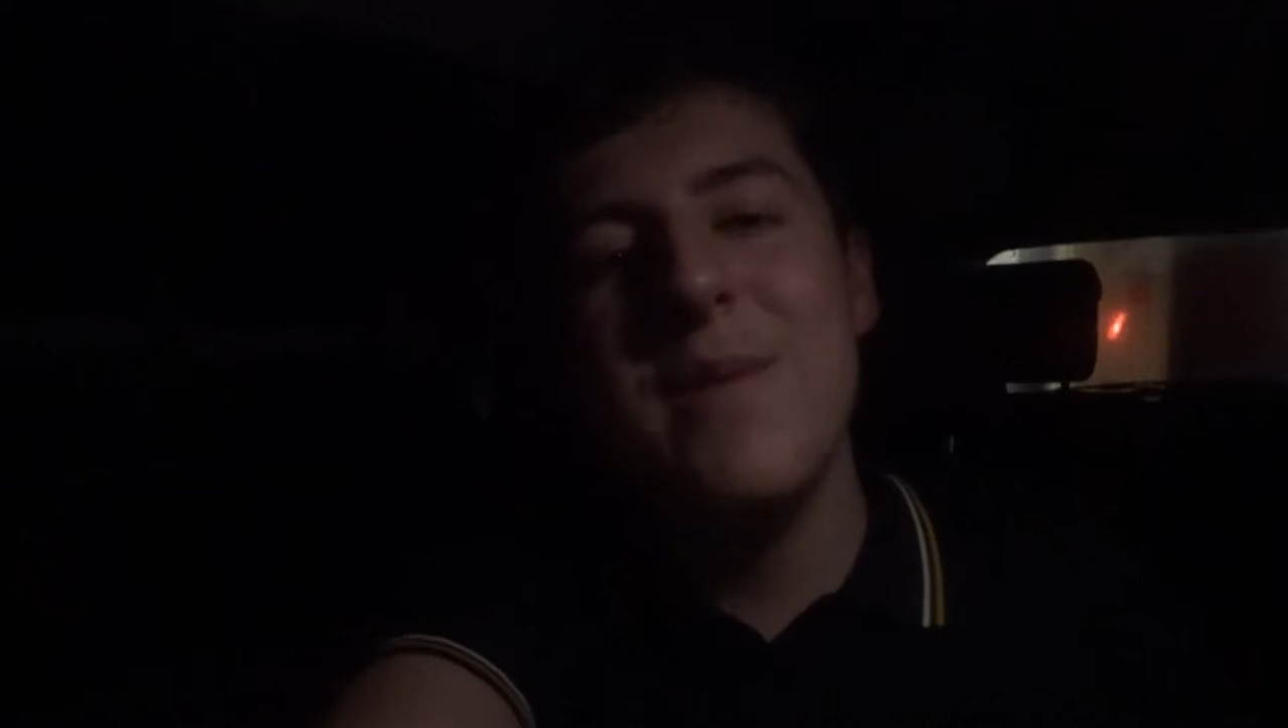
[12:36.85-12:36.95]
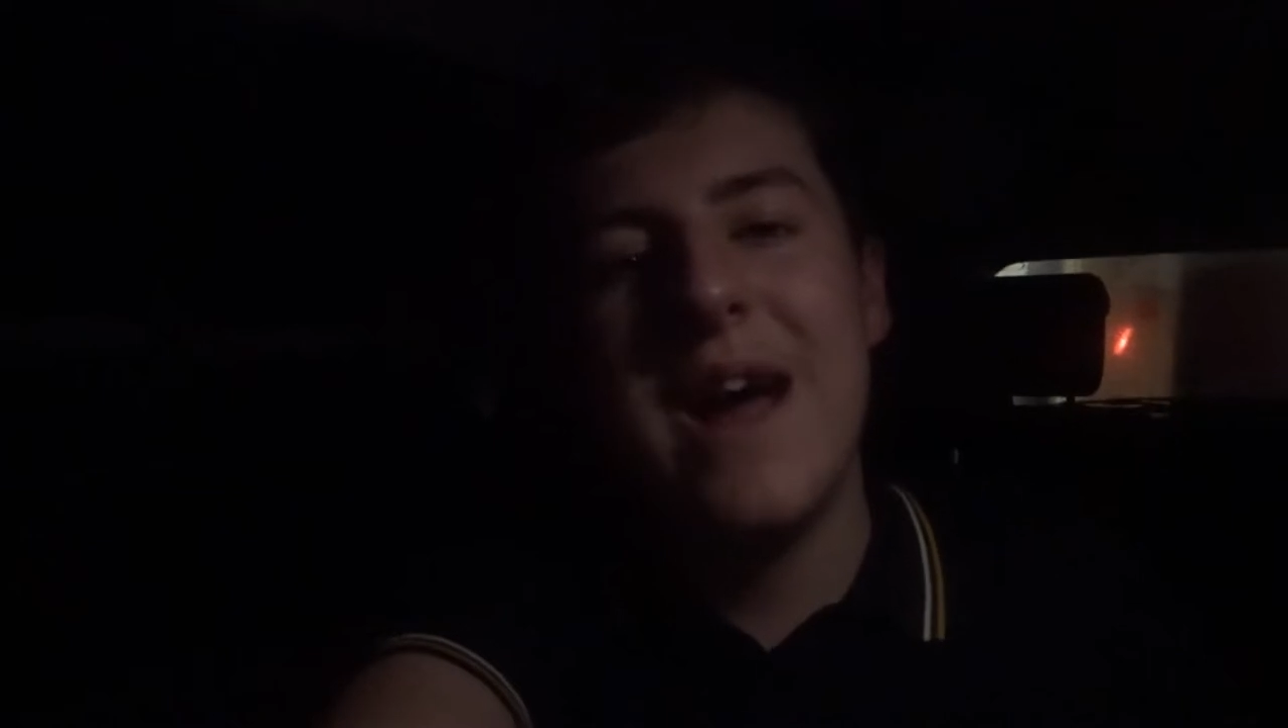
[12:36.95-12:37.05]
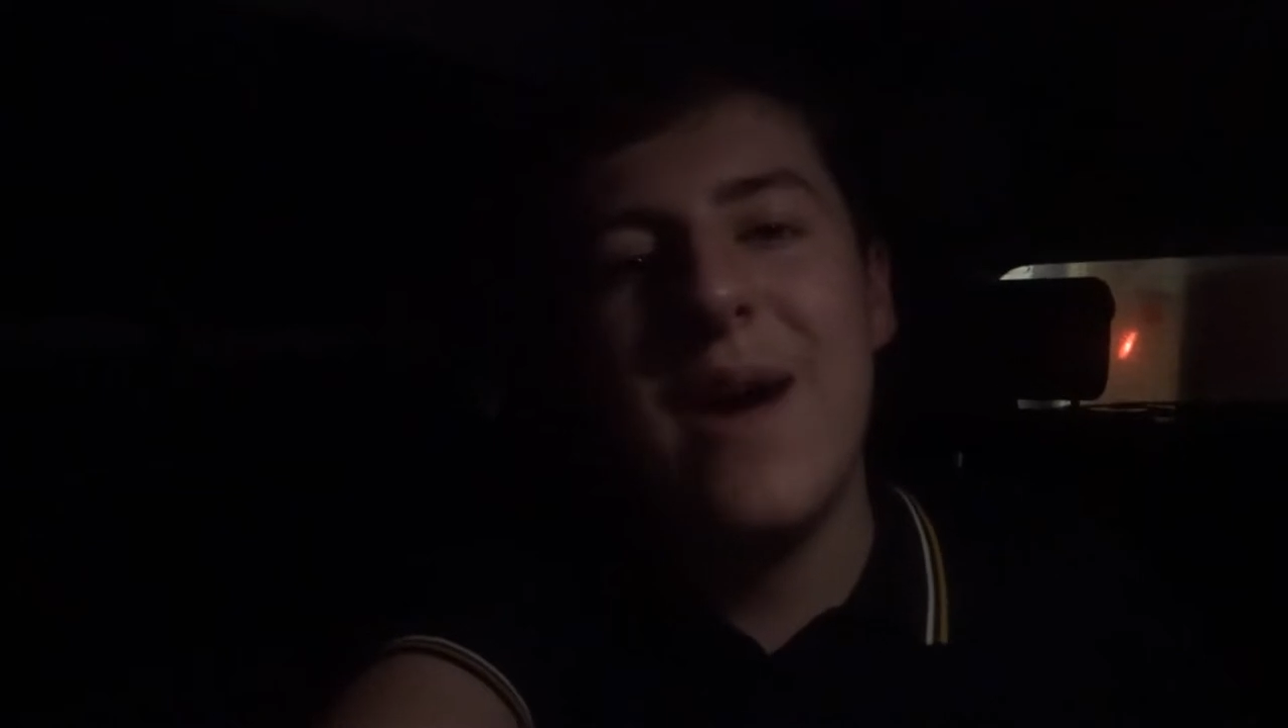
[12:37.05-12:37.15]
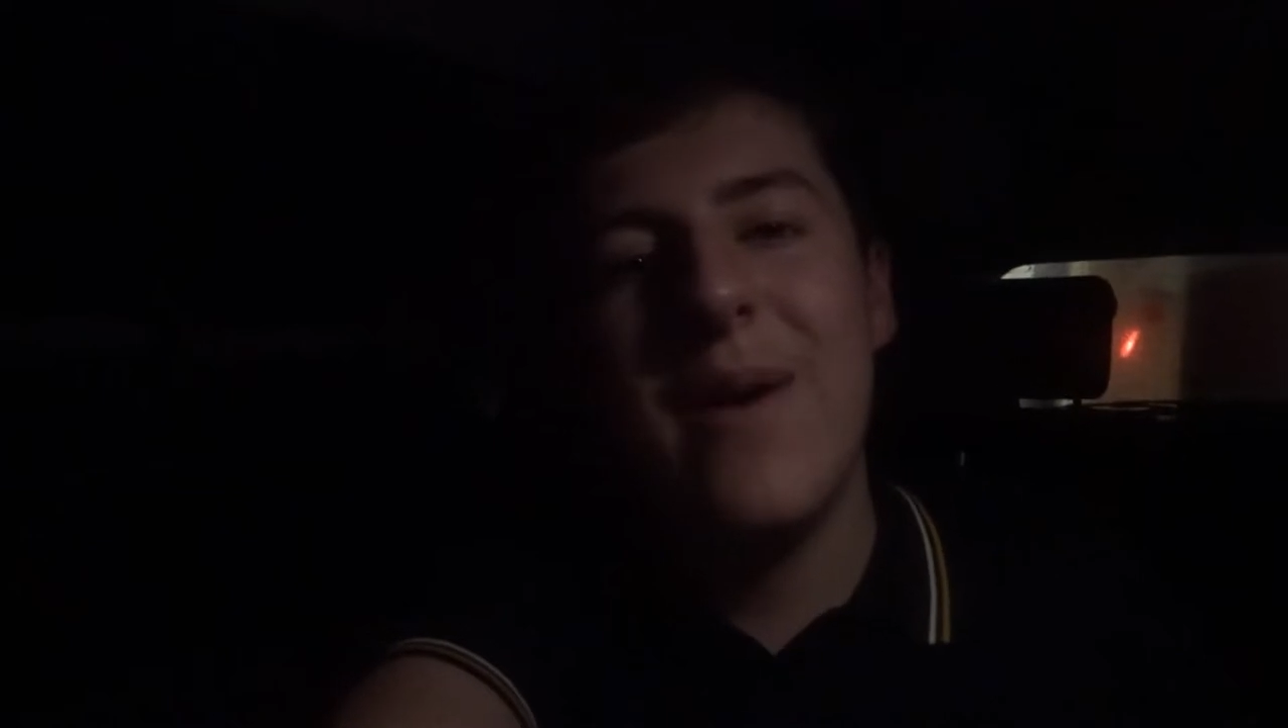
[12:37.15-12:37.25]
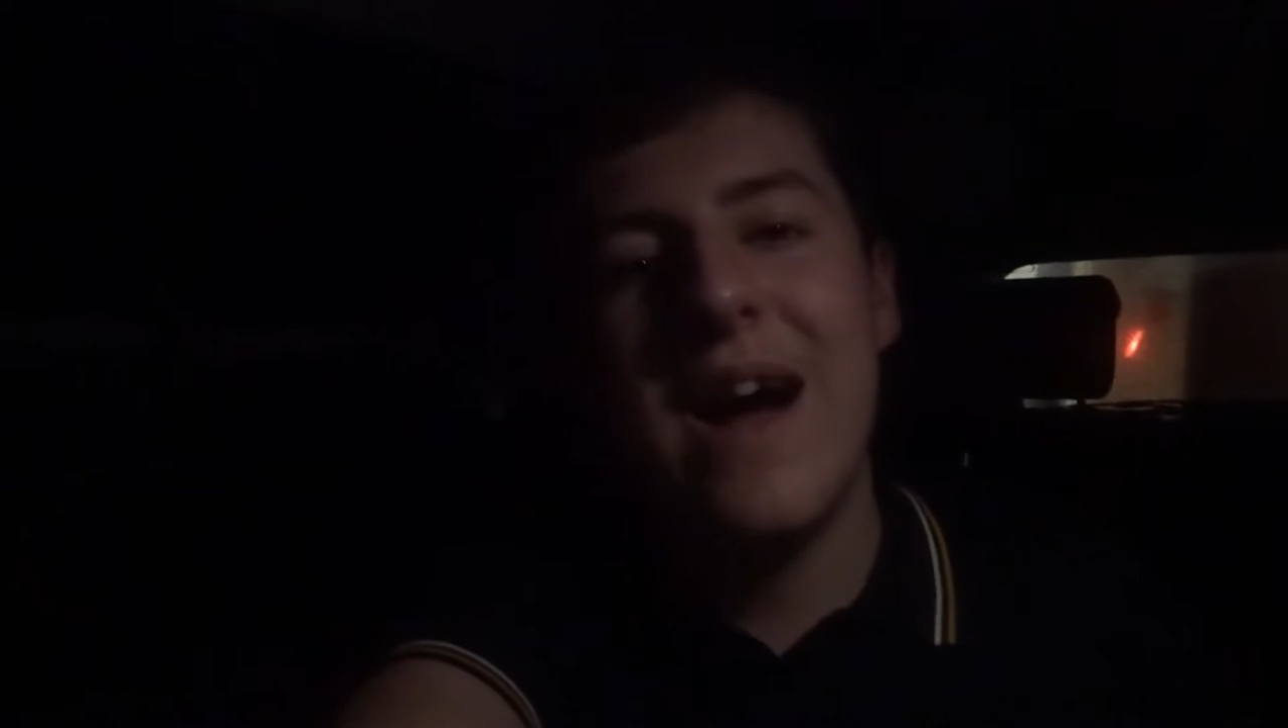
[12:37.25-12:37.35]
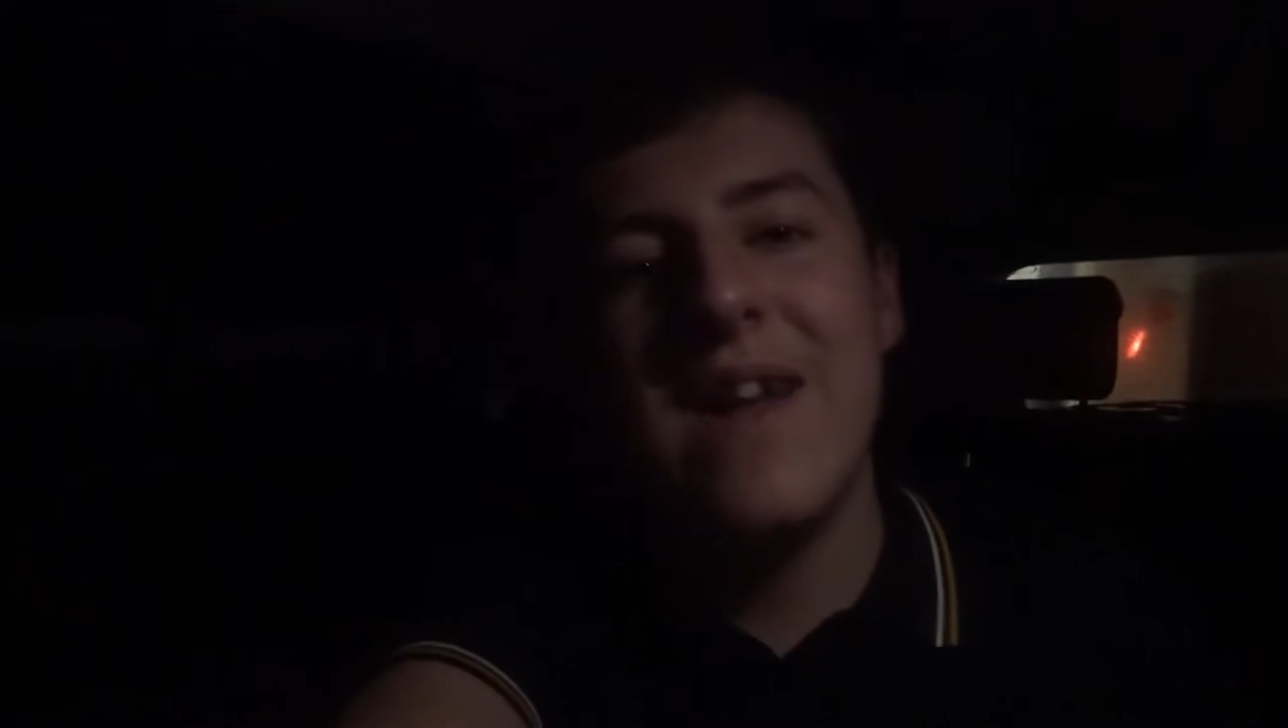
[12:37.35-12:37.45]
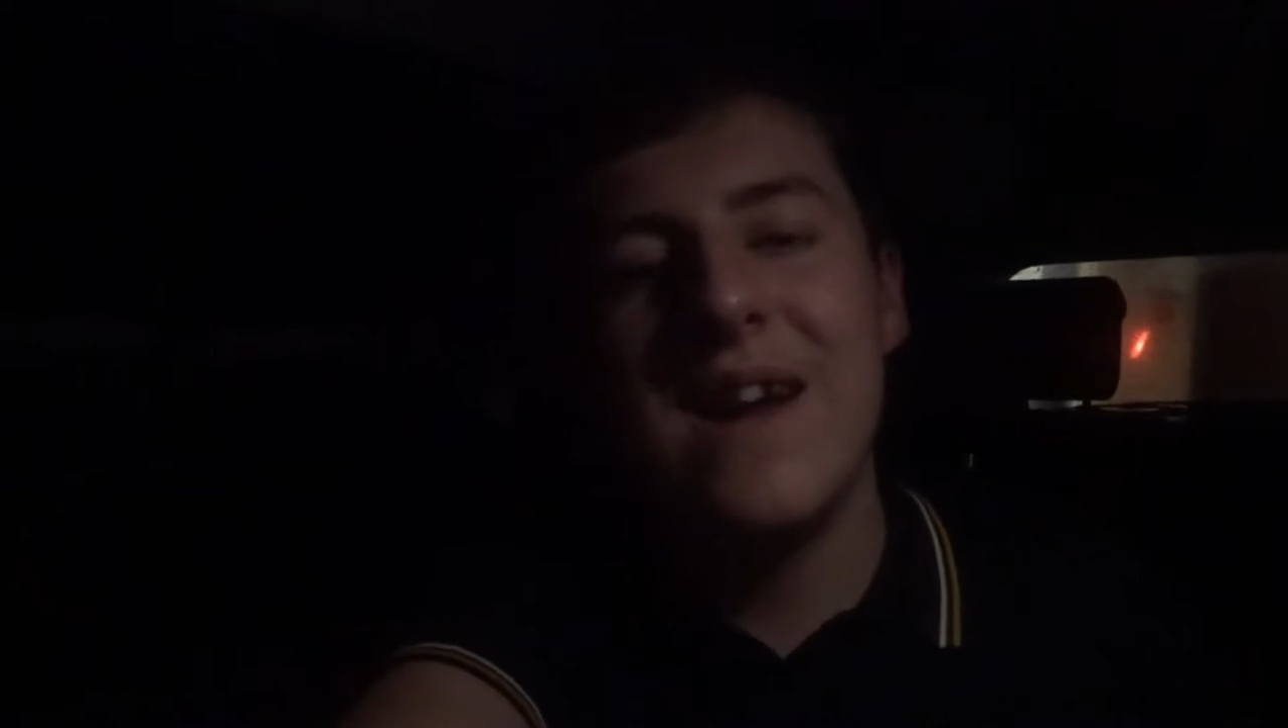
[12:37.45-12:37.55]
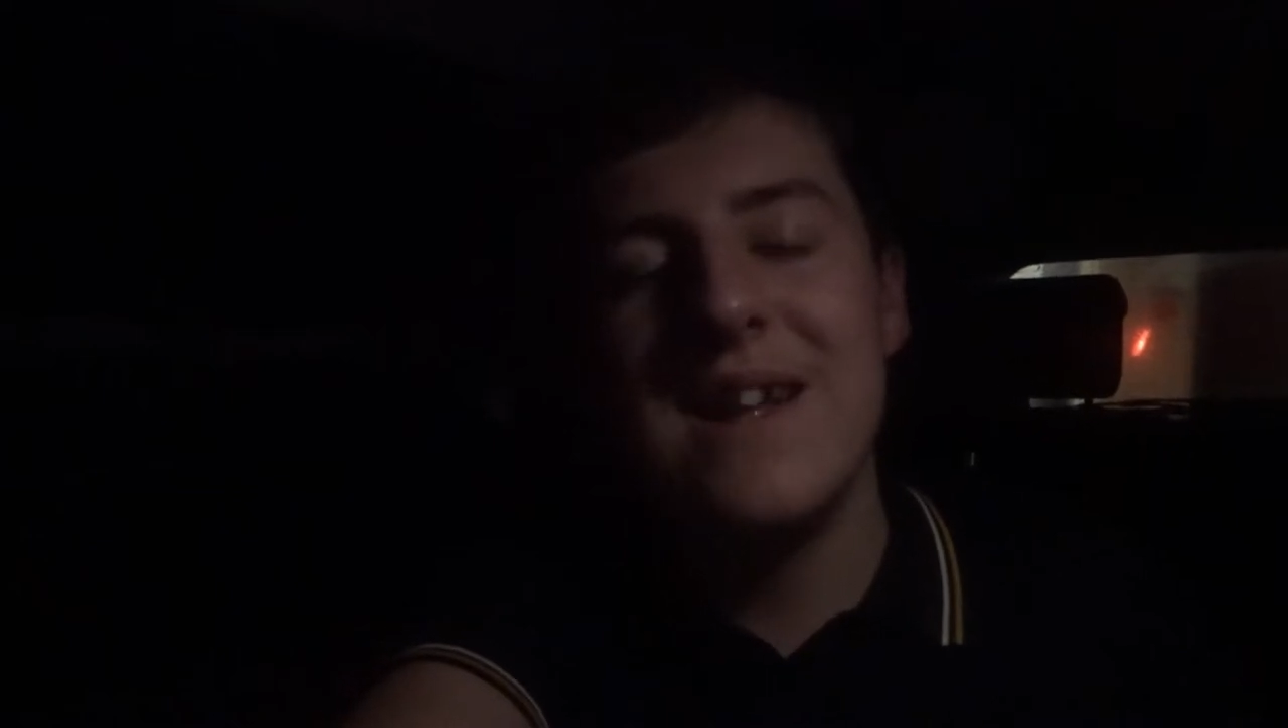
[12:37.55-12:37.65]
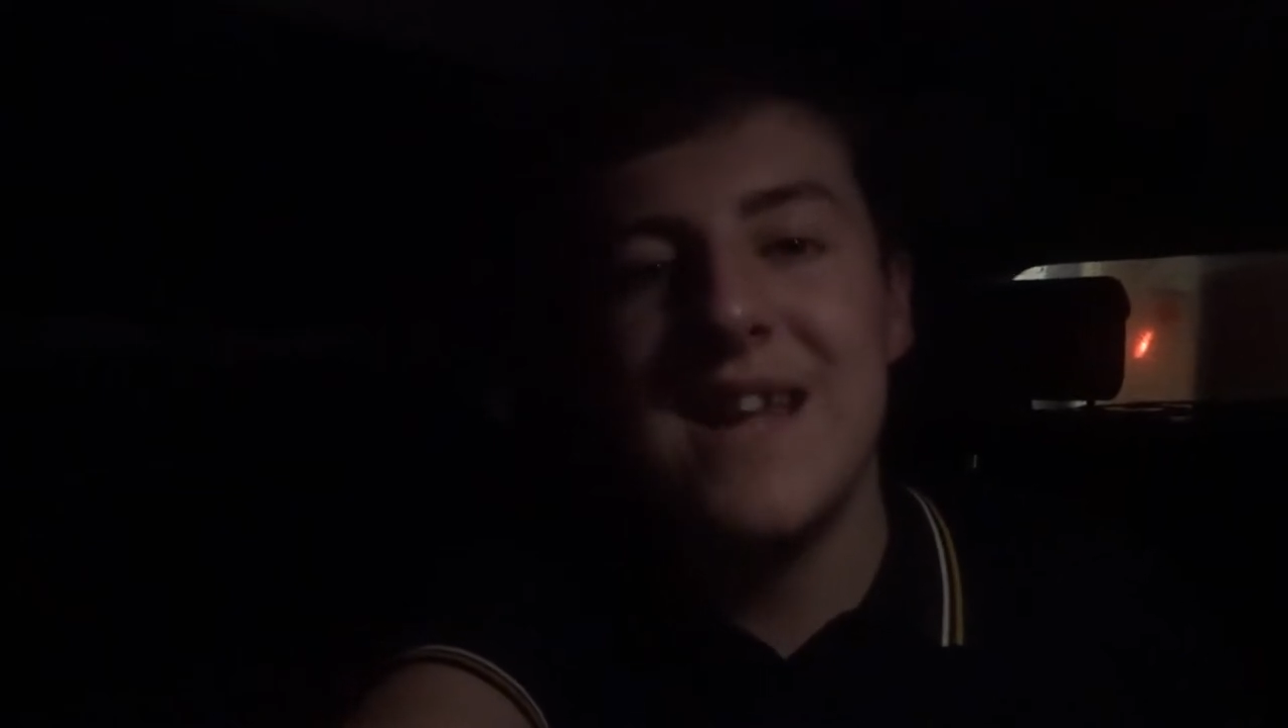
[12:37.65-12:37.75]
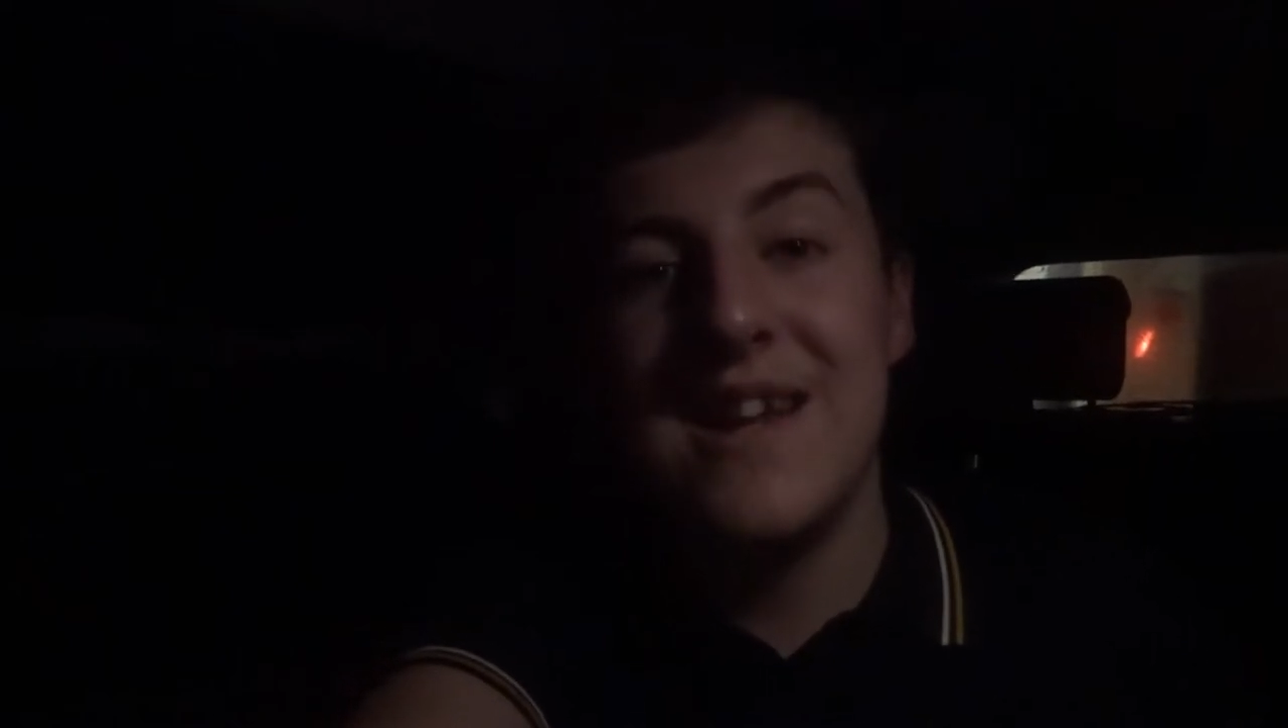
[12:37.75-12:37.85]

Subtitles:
now and that is the